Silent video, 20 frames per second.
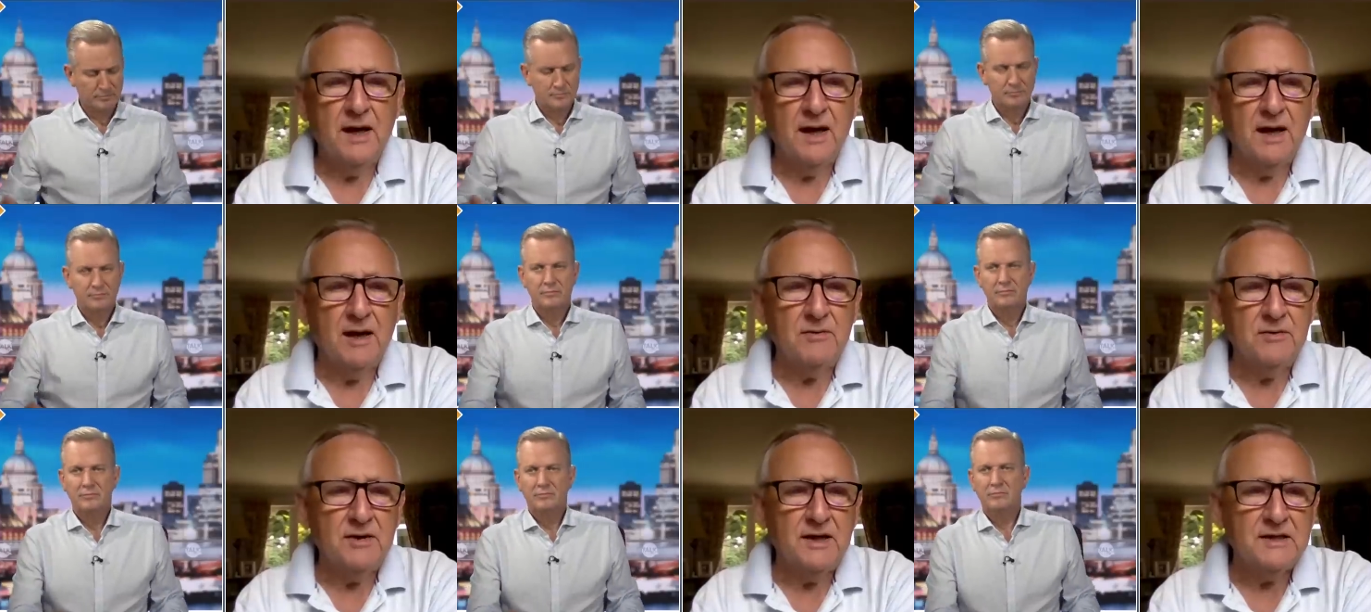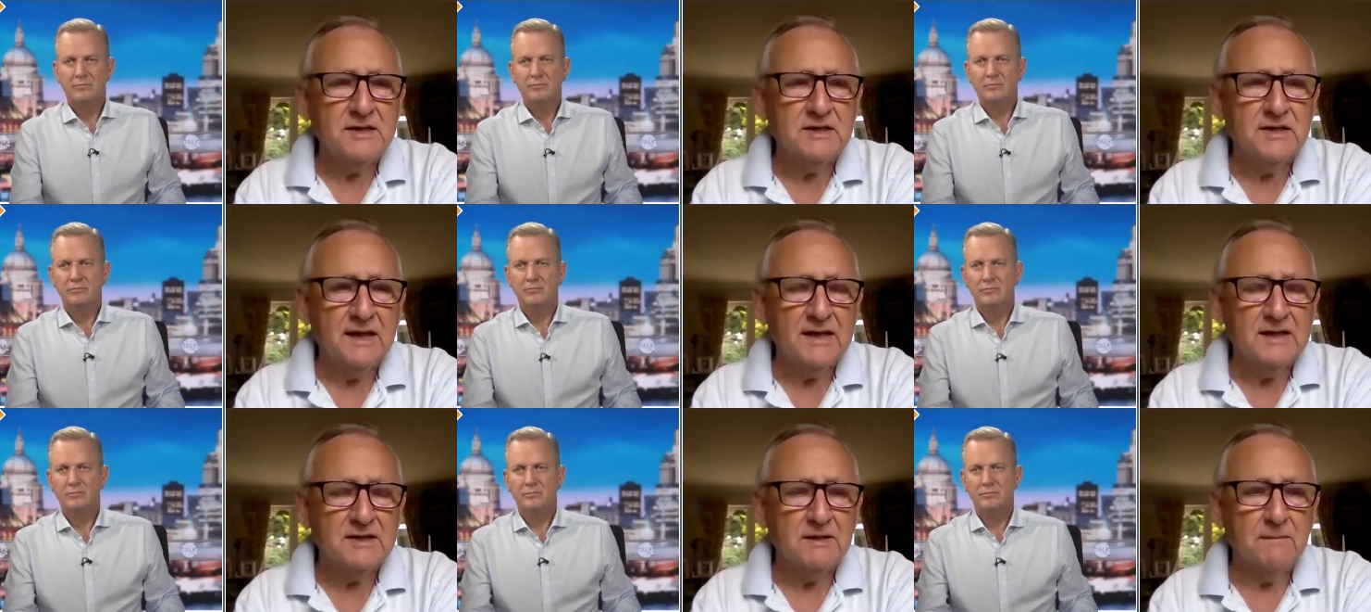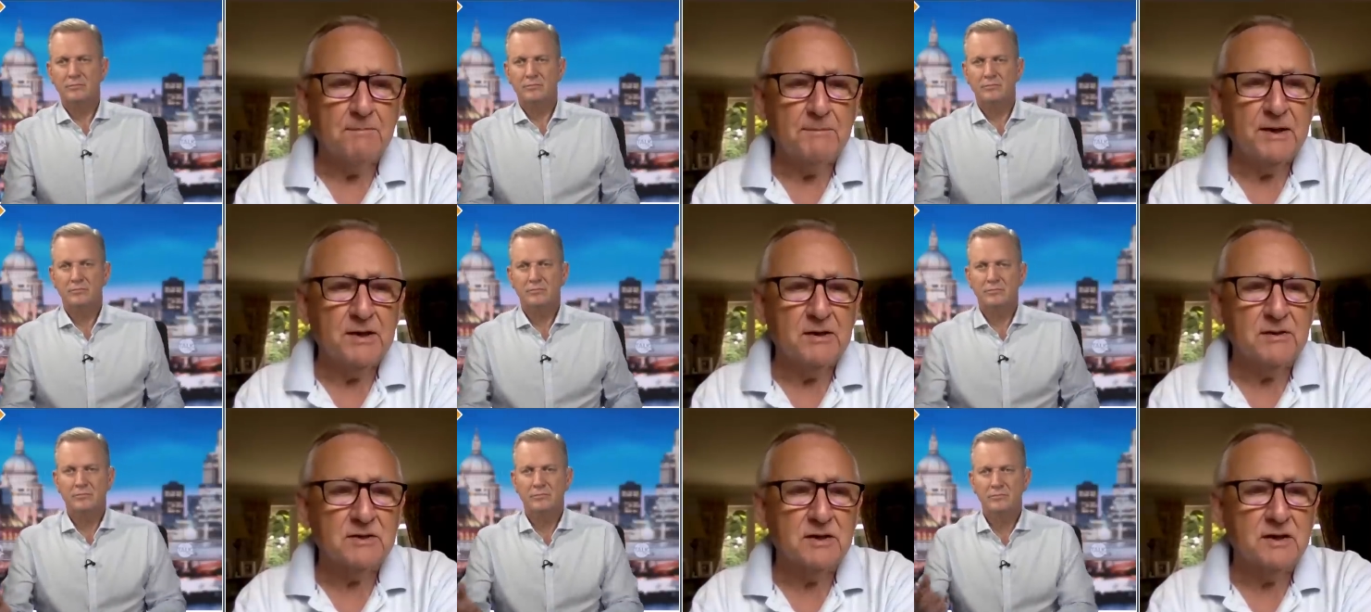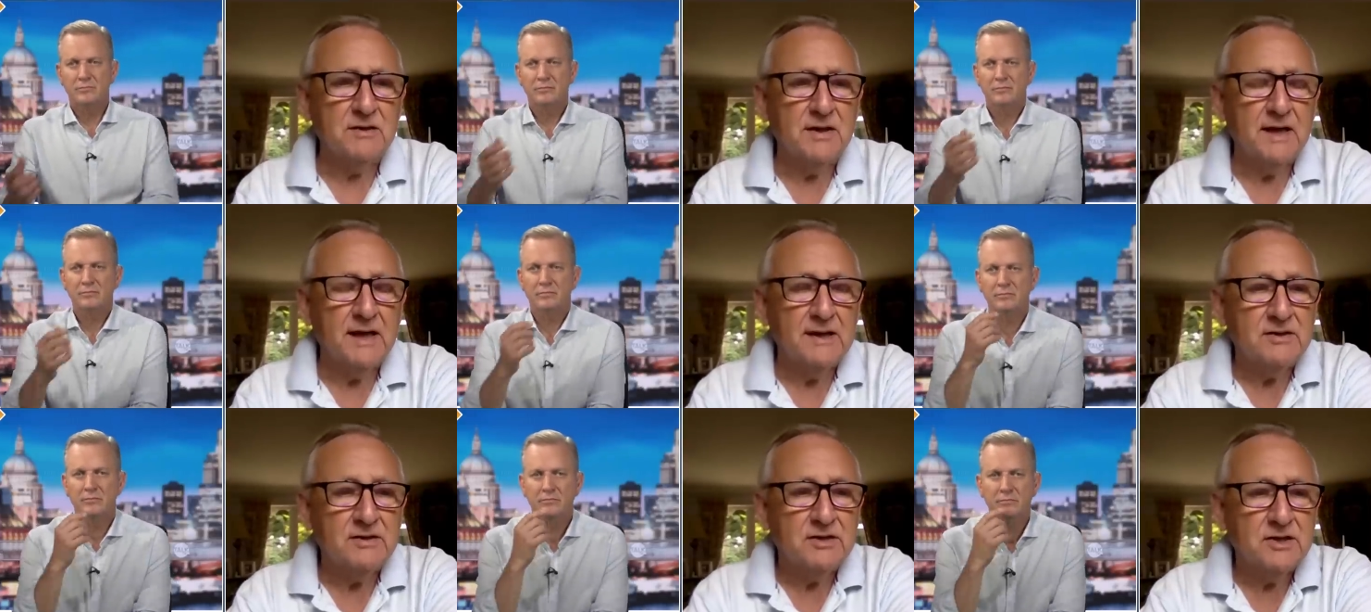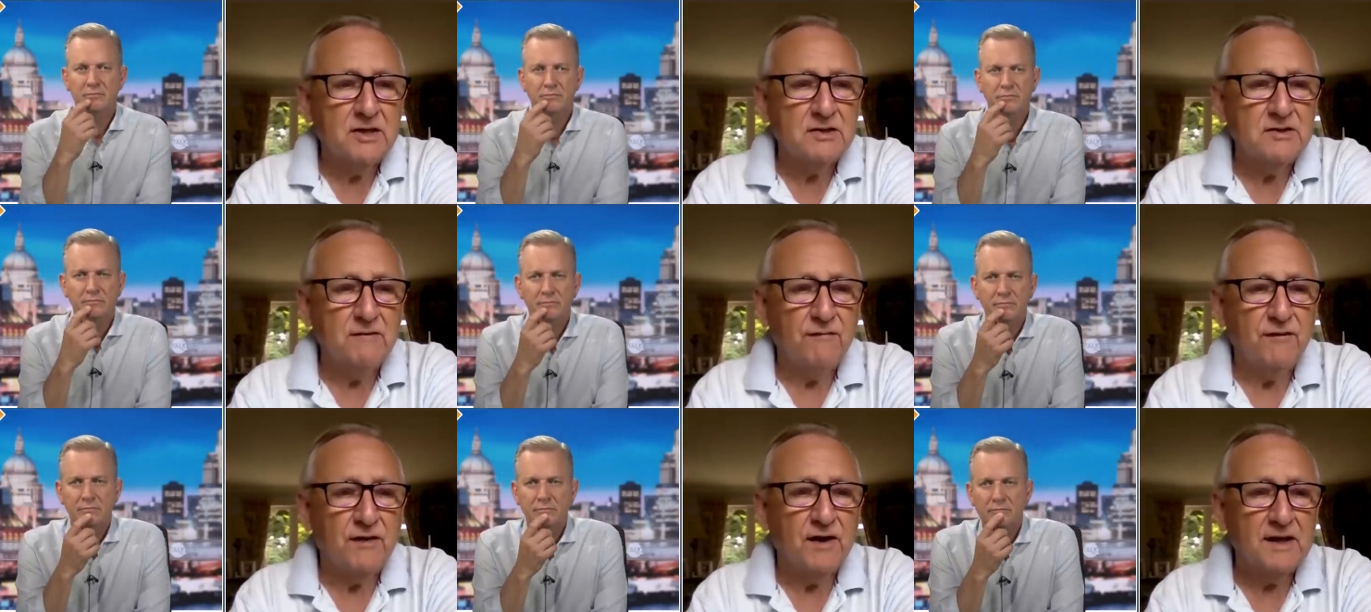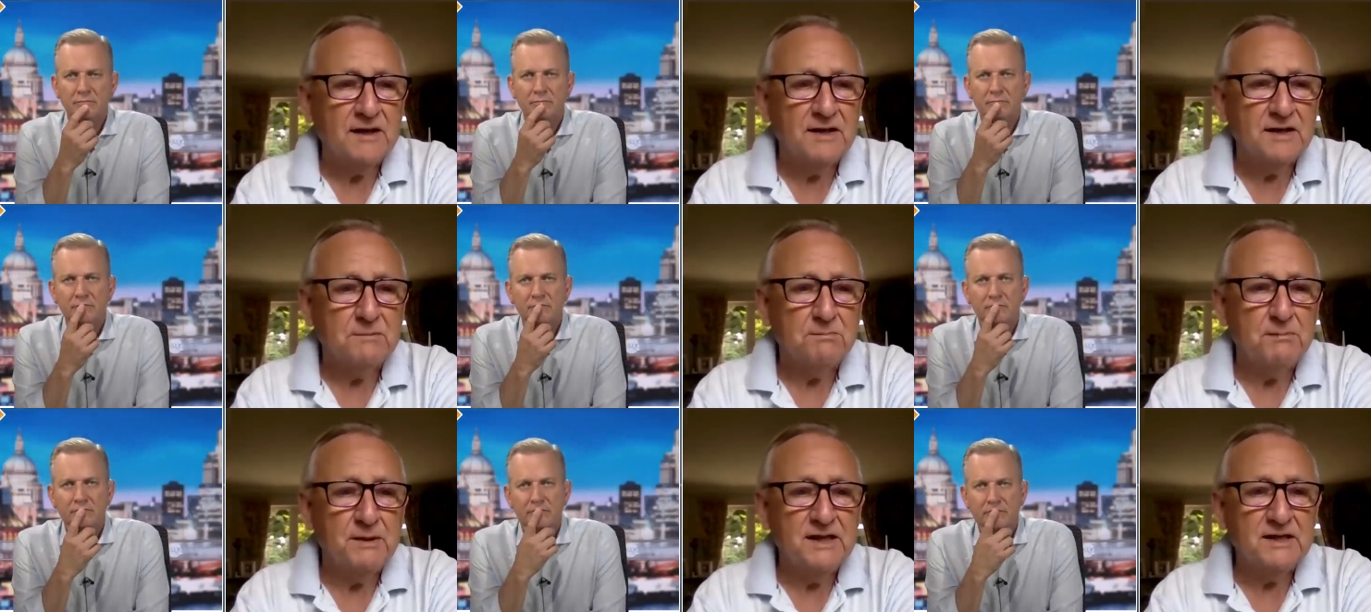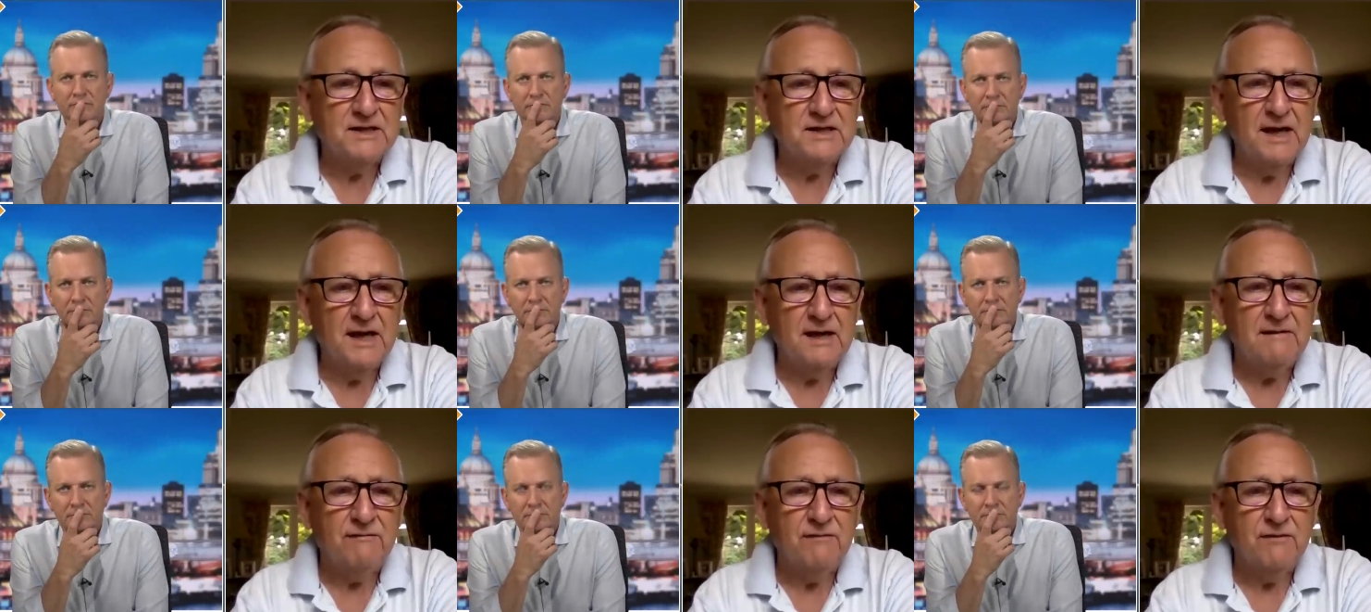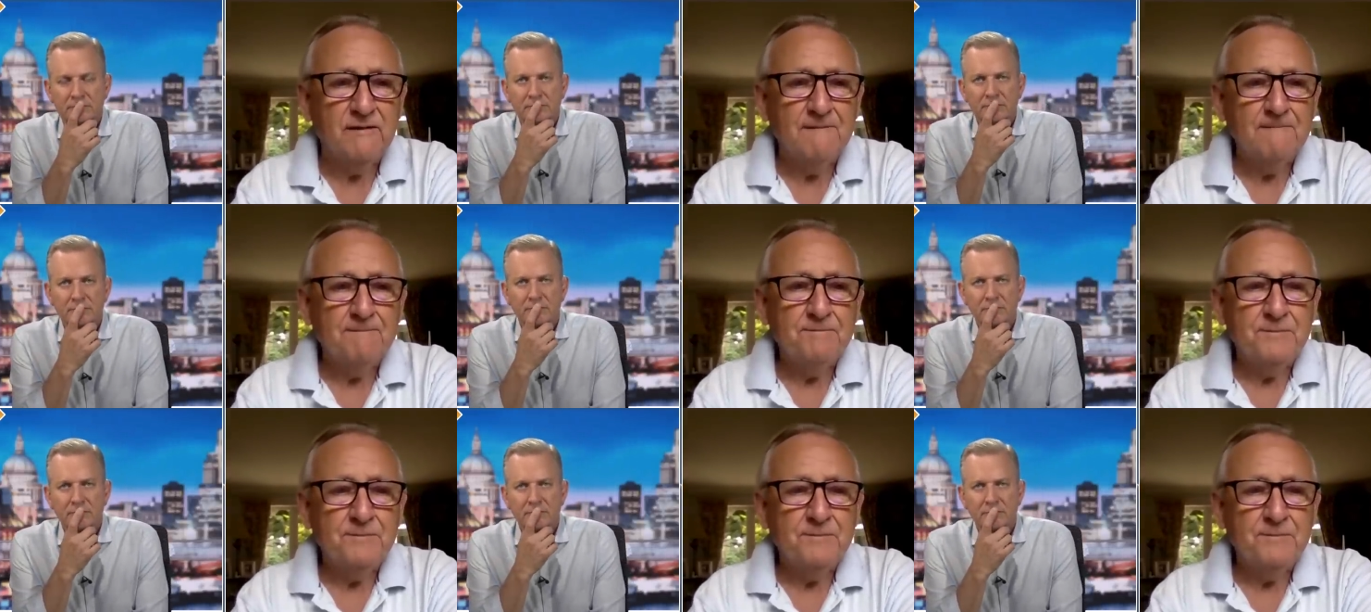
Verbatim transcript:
Speaker 1: how these things are built and then certified as being safe.